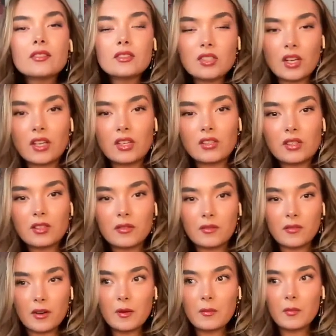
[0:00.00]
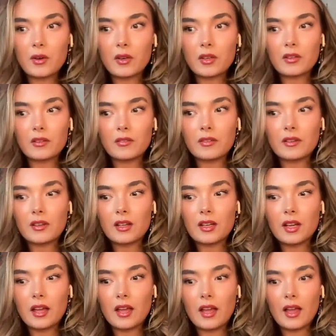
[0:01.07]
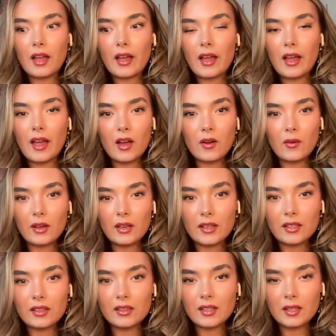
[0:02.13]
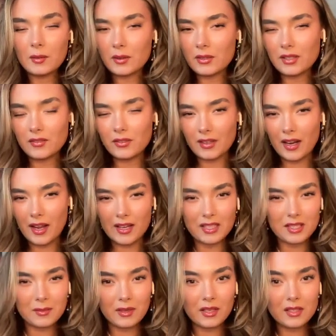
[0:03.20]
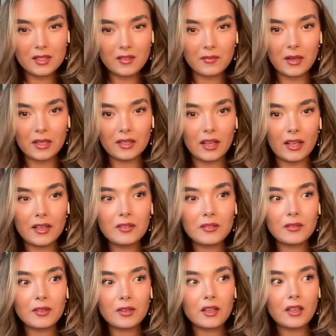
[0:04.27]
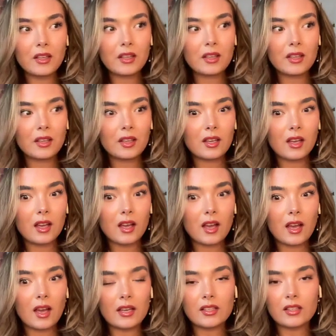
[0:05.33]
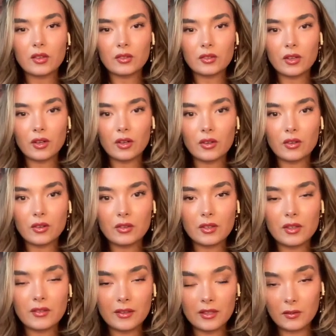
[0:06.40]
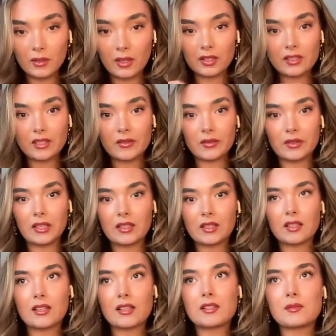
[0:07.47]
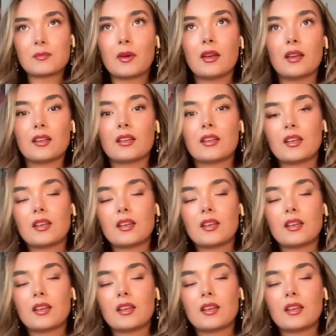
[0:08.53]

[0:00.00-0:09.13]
changed the framework of how I think about different aspects of my life. I don't know if anyone else can relate to this, but